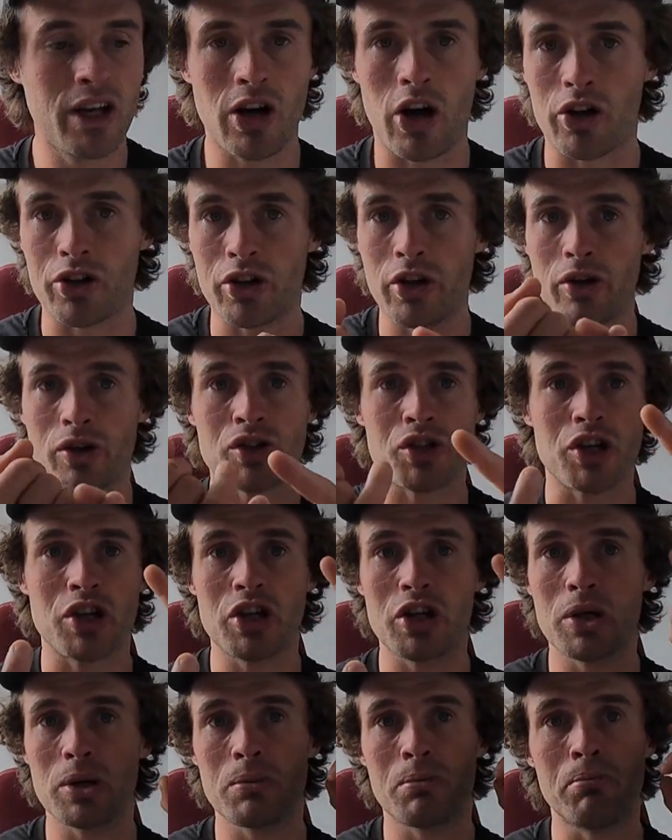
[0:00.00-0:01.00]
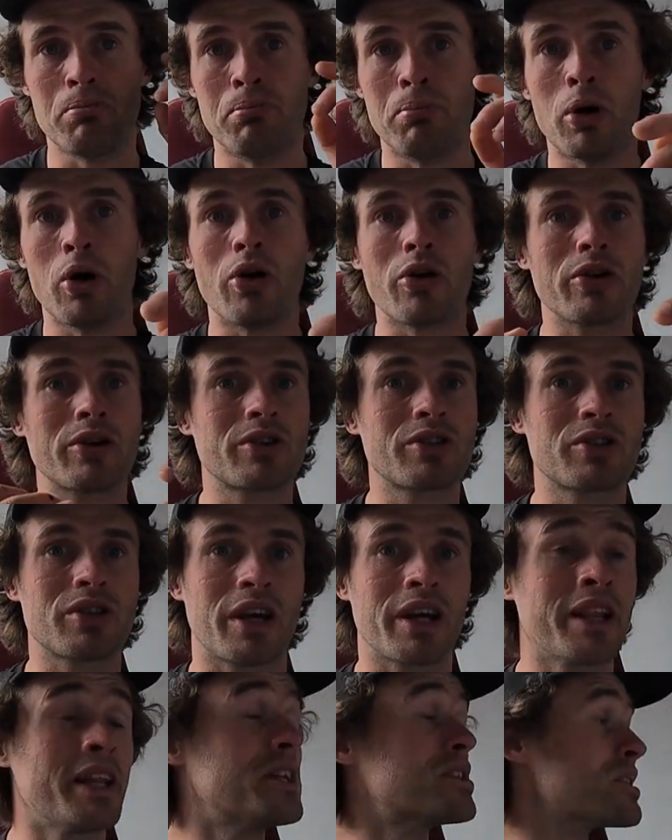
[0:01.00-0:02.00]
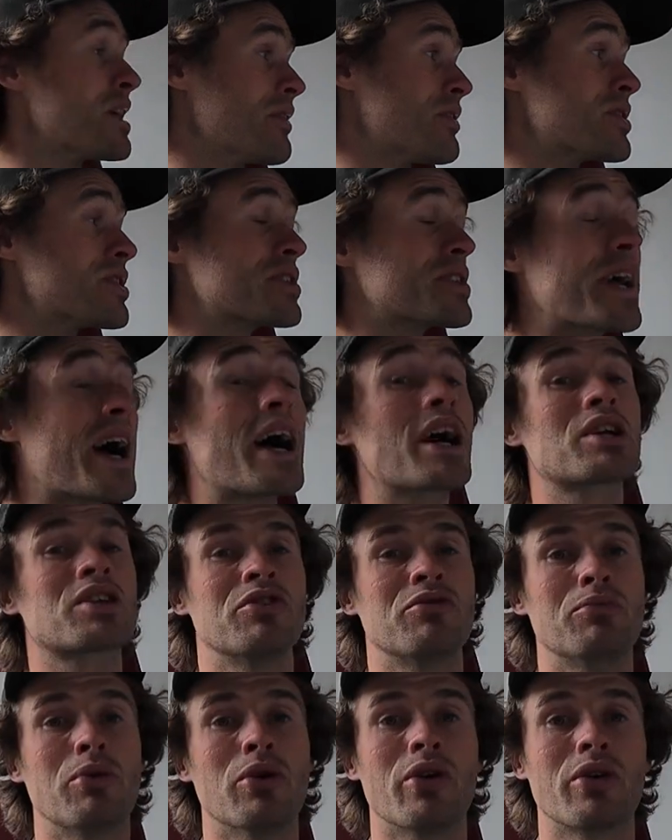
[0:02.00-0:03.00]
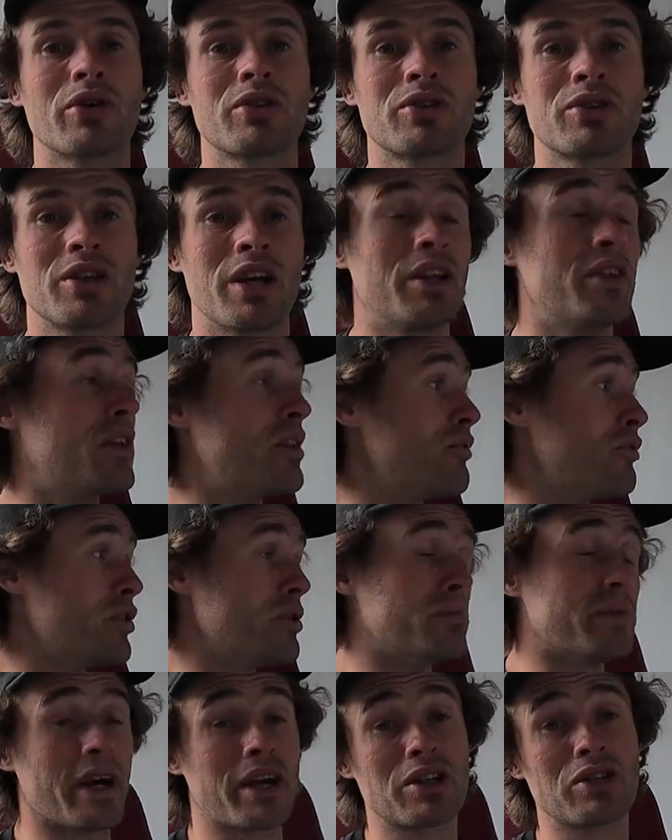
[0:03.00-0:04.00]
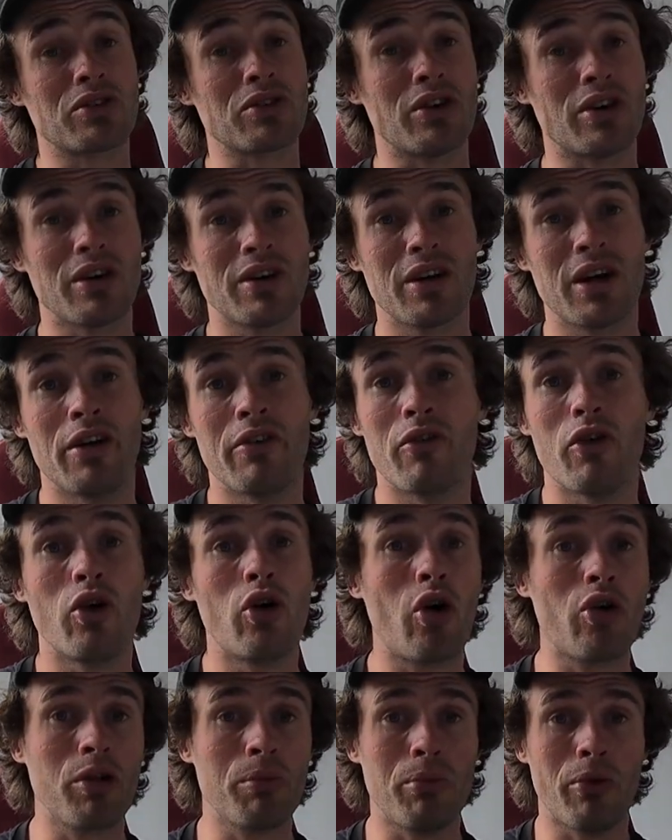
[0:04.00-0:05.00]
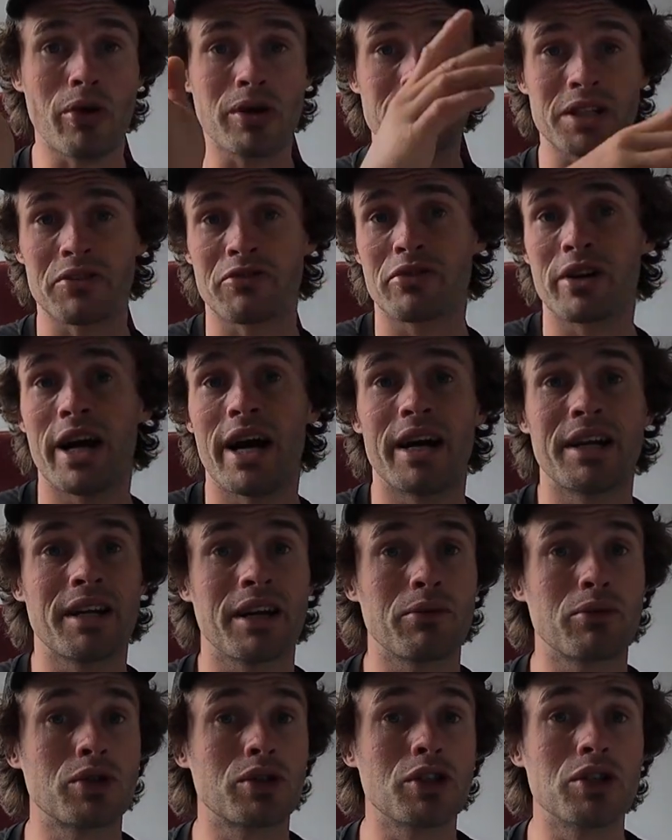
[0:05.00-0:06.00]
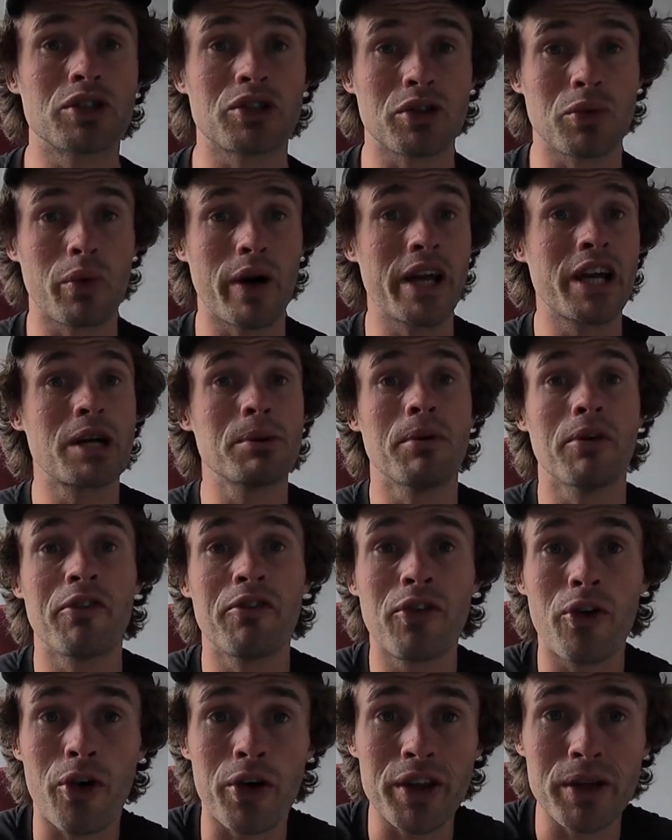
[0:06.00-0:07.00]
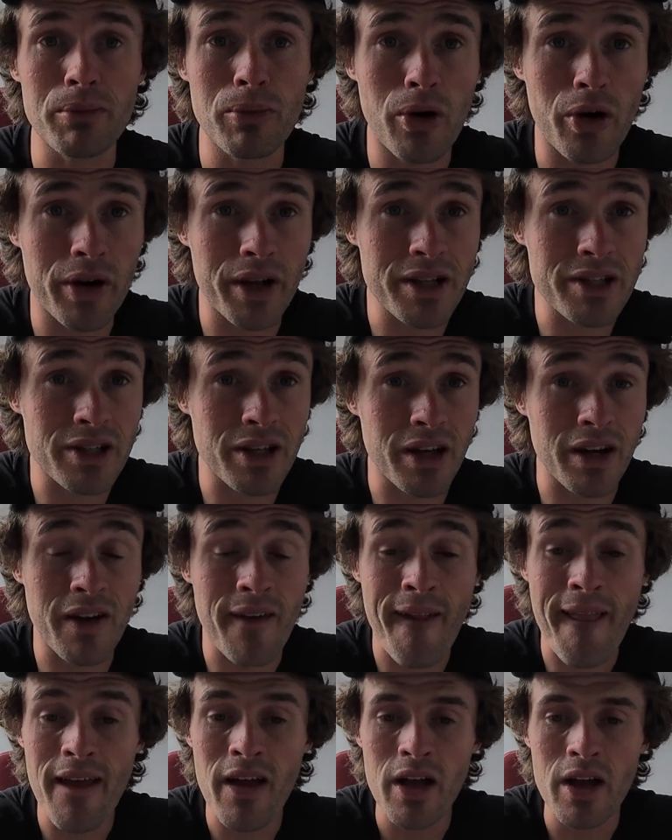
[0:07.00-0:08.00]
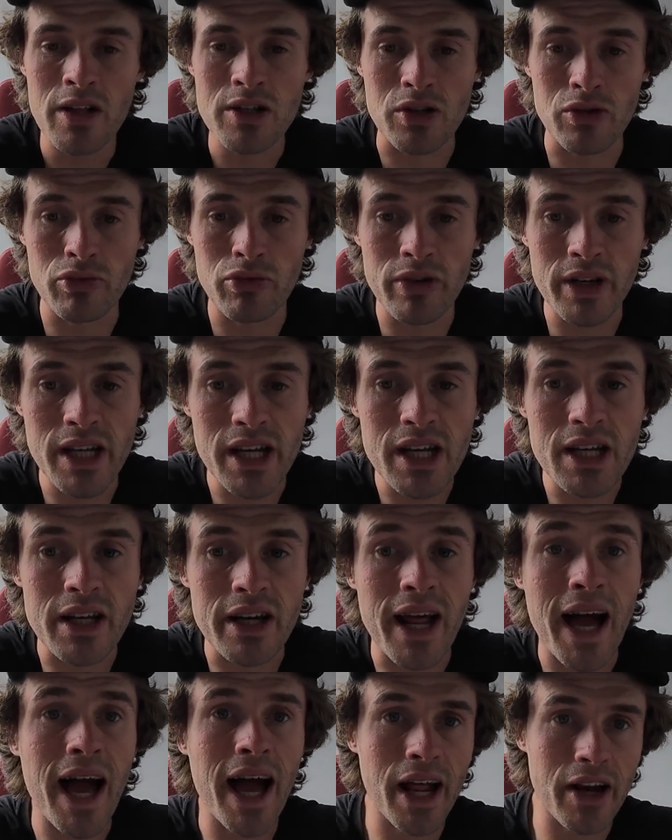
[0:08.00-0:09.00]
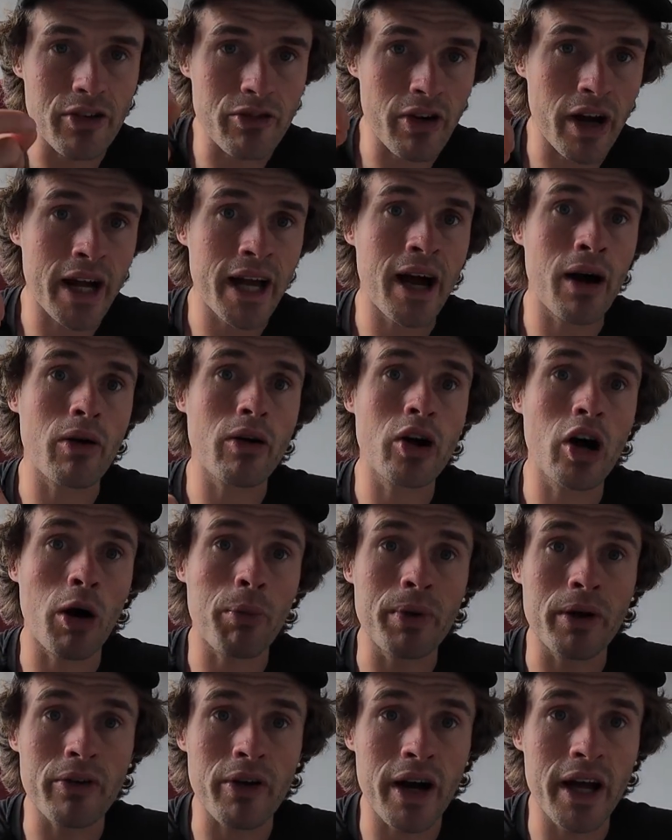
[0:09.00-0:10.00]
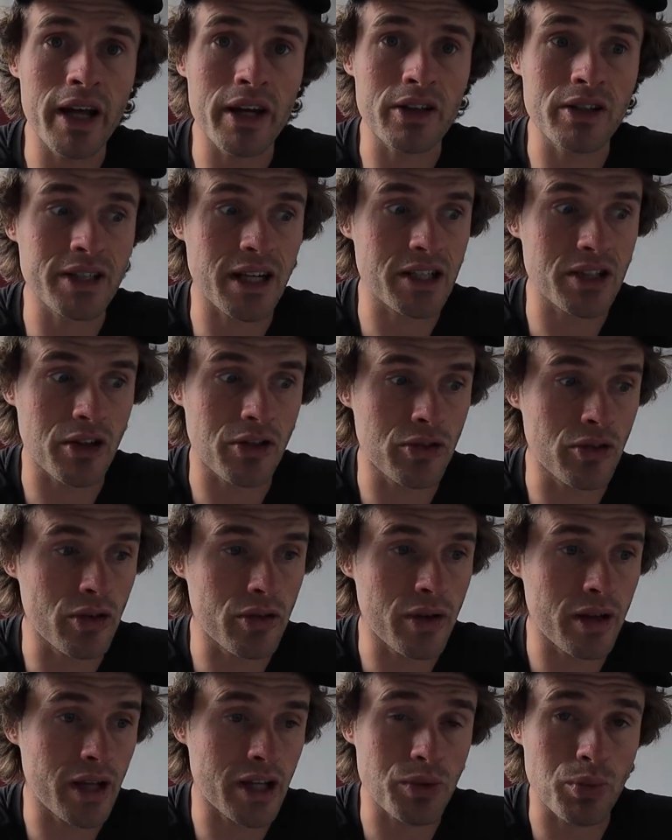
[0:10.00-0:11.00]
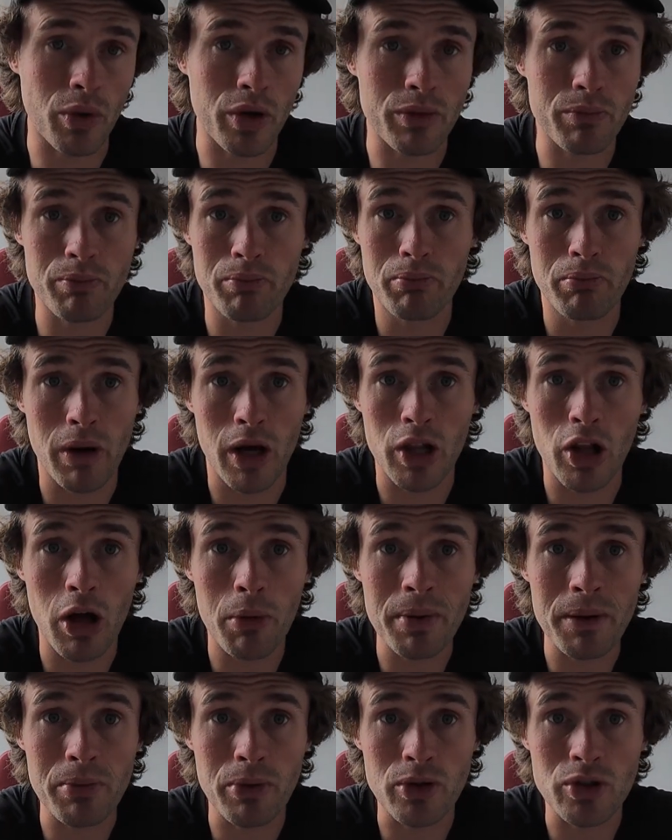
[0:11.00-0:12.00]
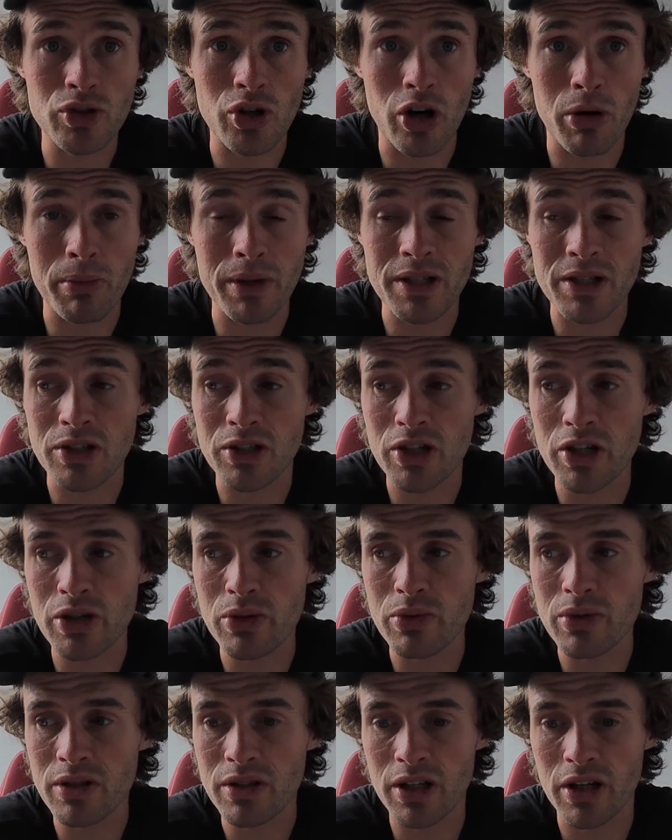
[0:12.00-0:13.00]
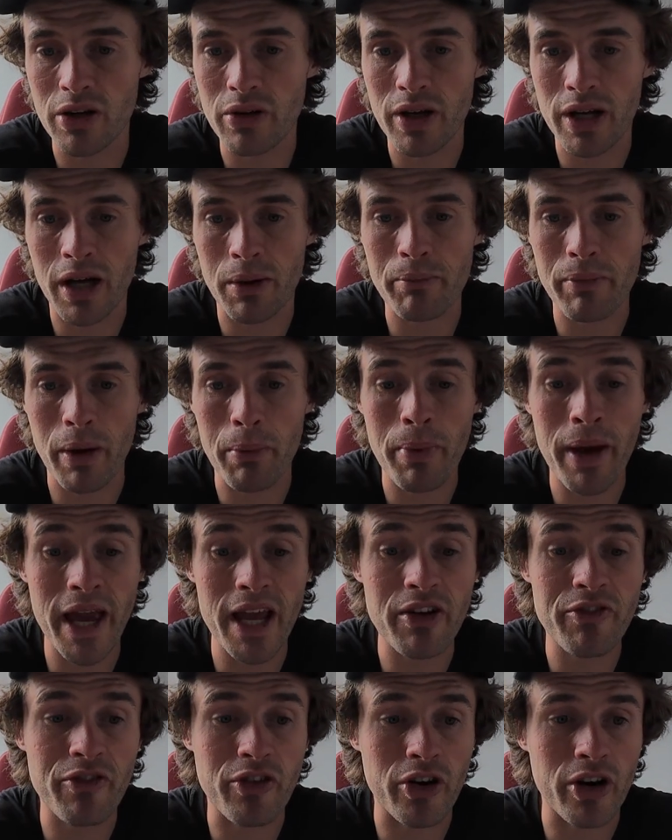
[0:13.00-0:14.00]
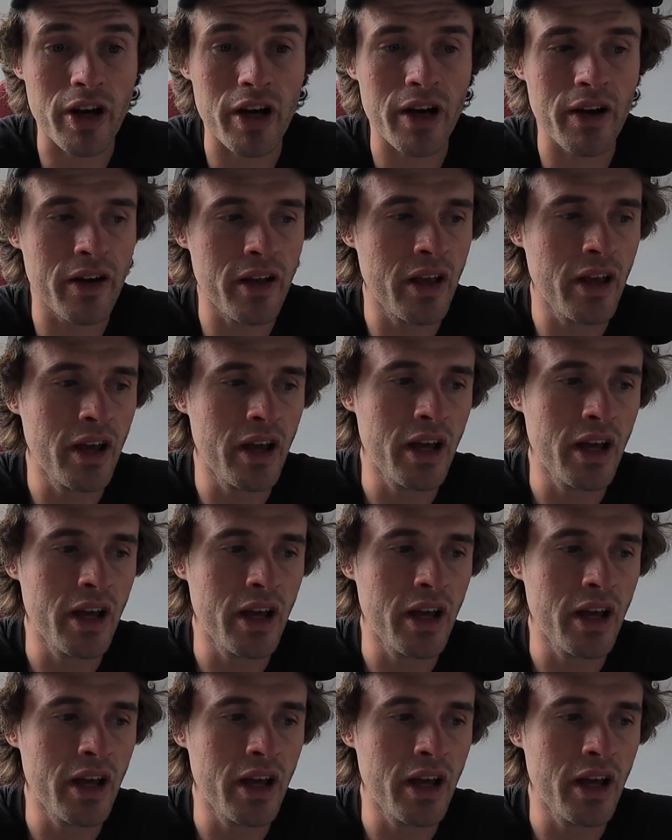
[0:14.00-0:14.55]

On YouTube, books. I literally have stacks of books in a room next door of all the books I've read. I used to wake up at 4 a.m. to read and handwrite out copywriting because that's what a lot of people taught me to do. You know, like I paid for a